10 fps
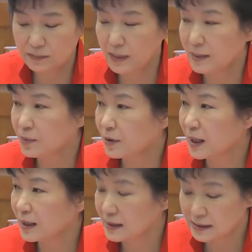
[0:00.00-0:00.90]
the
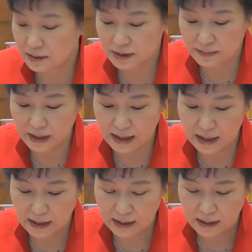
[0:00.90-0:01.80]
president had
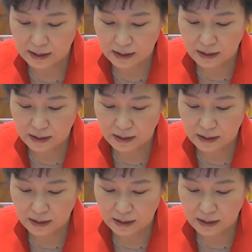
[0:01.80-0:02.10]
directions for a new